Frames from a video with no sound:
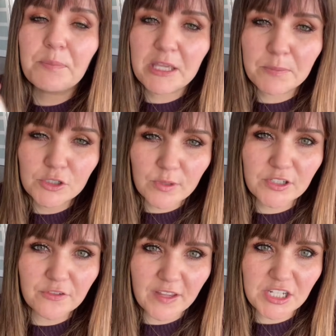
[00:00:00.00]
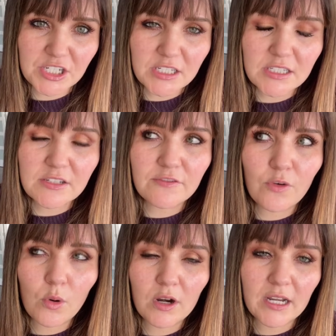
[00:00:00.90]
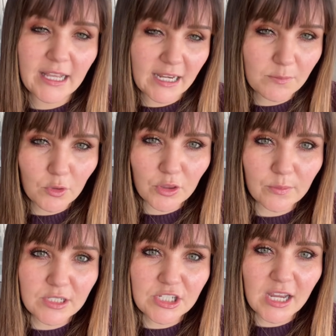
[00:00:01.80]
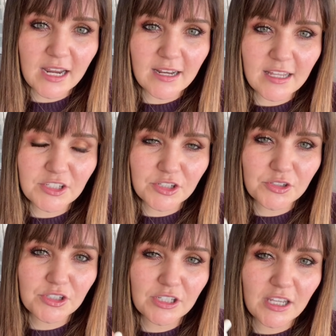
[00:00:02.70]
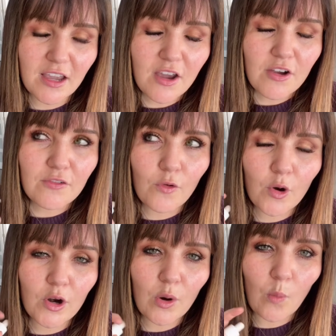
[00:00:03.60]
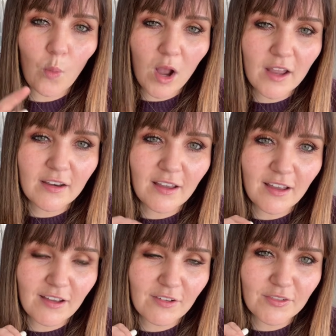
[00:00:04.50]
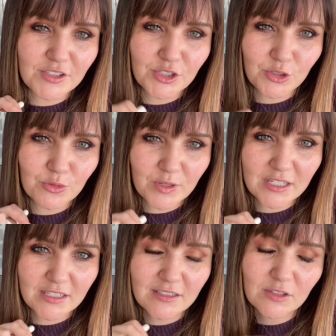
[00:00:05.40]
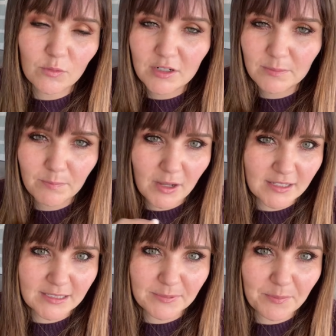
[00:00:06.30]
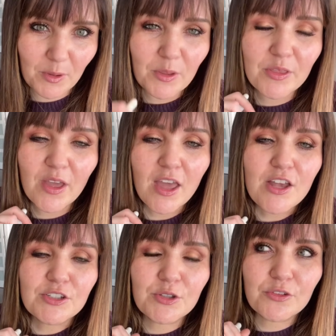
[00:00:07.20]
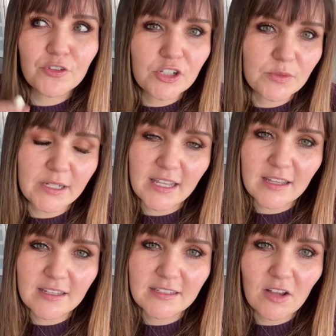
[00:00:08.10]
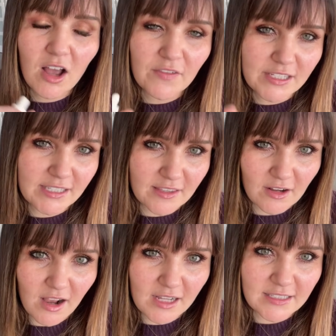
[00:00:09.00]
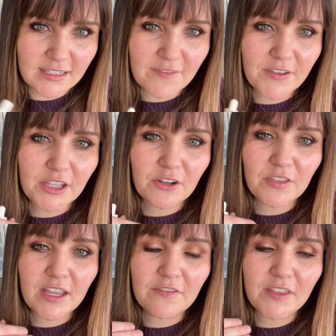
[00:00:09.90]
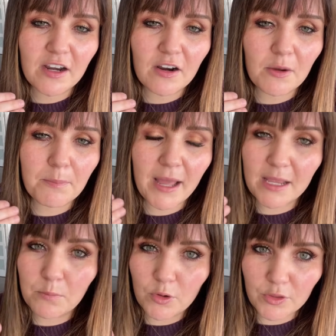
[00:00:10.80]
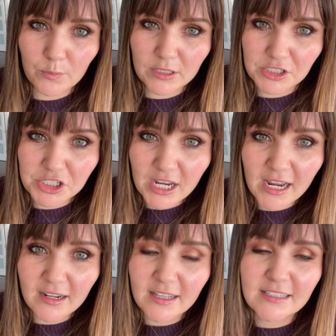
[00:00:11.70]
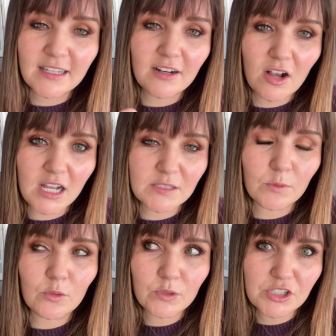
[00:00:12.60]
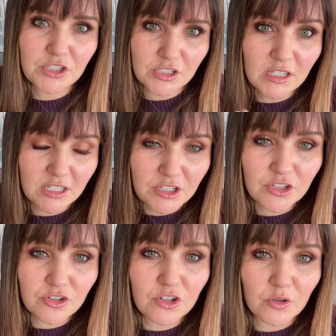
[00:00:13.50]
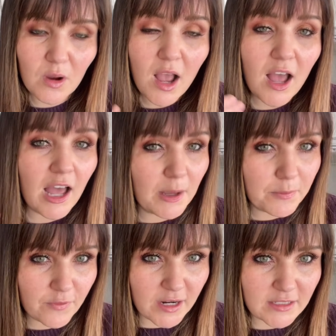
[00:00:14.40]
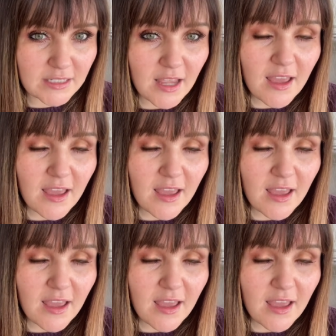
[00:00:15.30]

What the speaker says: people's reservations for getting more than one shade is usually for one of 2 reasons, or possibly both. So the first one is obviously the cost. They figure that if they're buying more than one shade, it's gonna cost more, which is true up front.